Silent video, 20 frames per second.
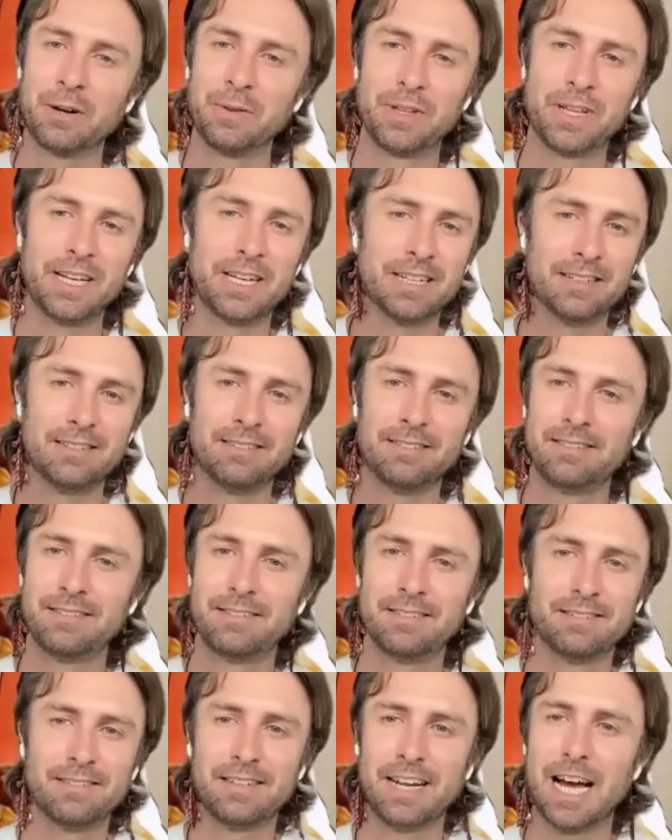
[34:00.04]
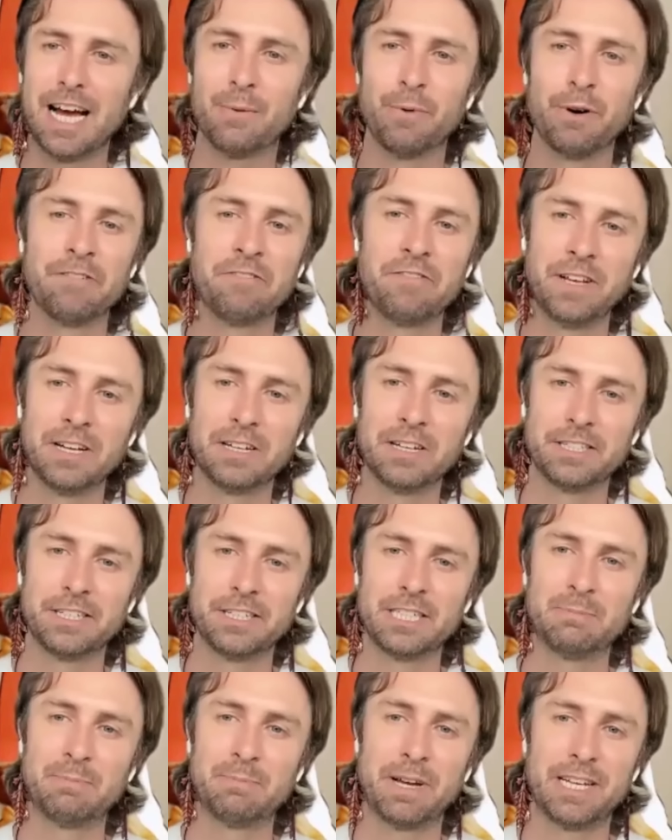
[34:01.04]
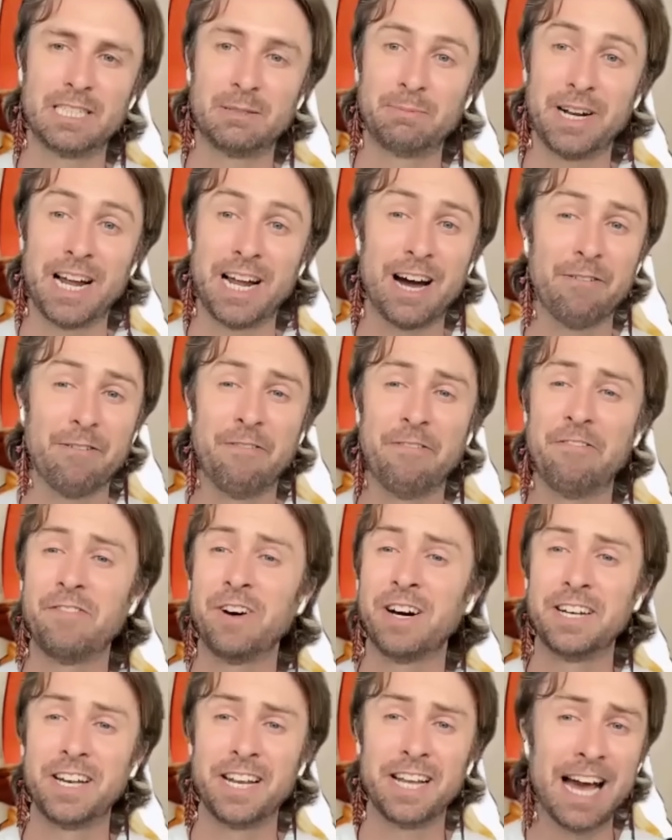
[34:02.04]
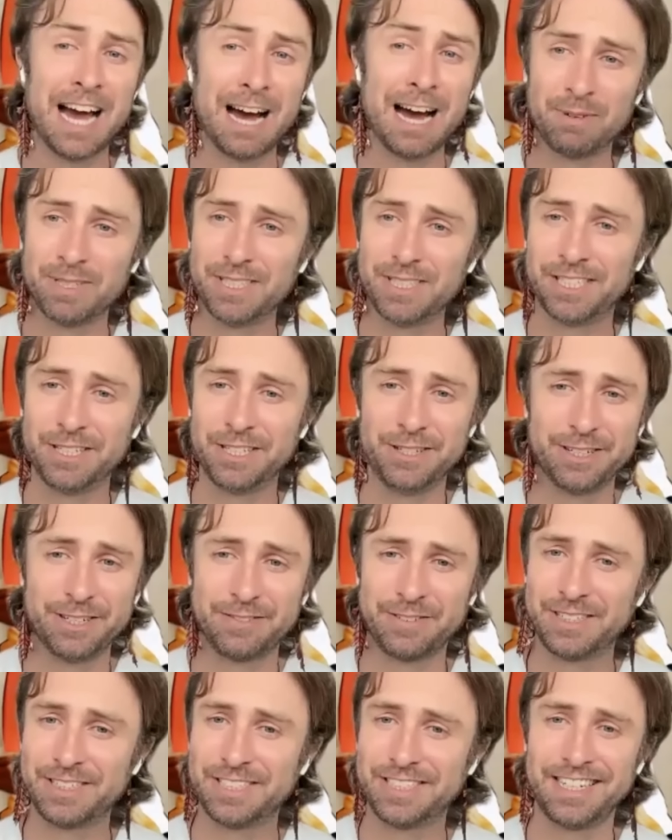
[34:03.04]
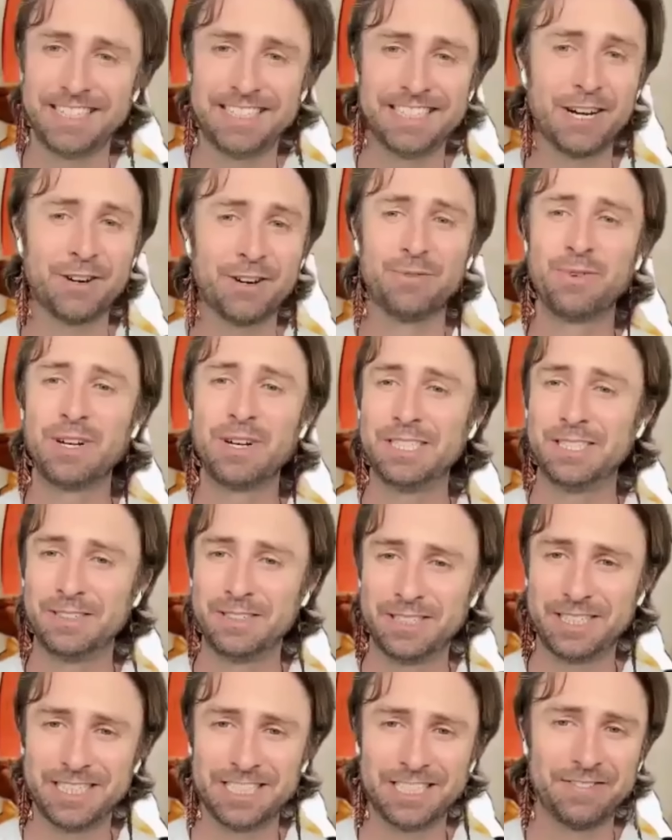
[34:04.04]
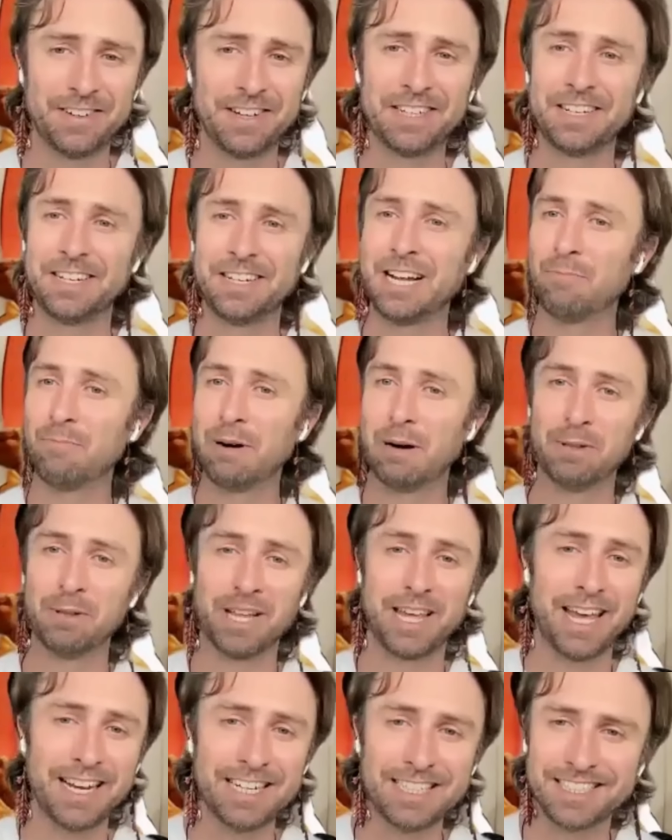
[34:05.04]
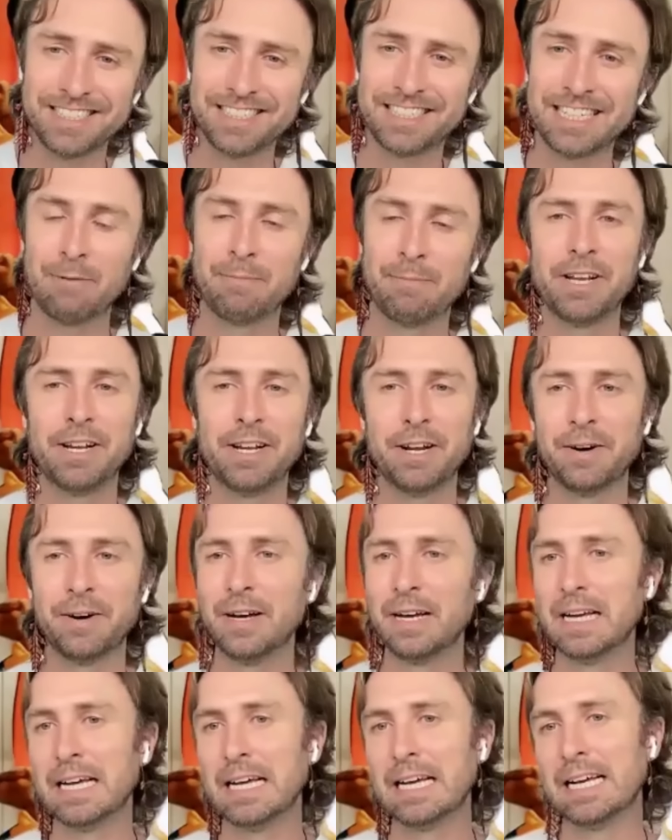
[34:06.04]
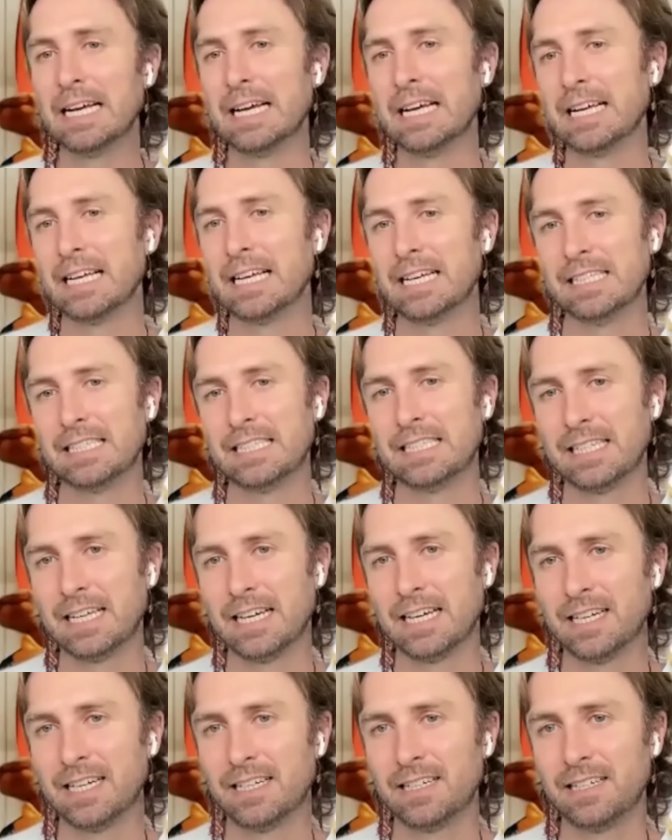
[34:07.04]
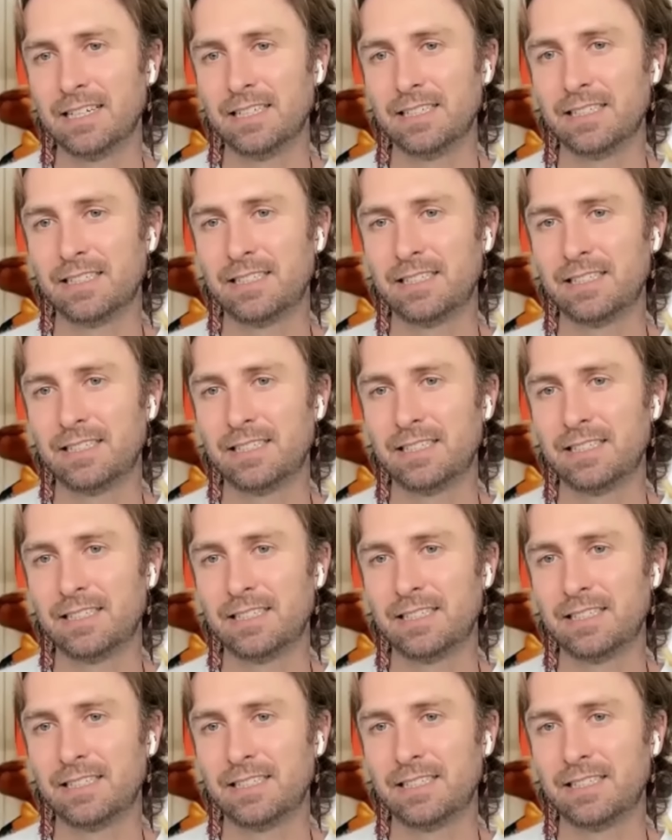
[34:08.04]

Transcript: only in how one feels in a space, but how funding happens in universities, how research is funded, how publications happen. You know, it's a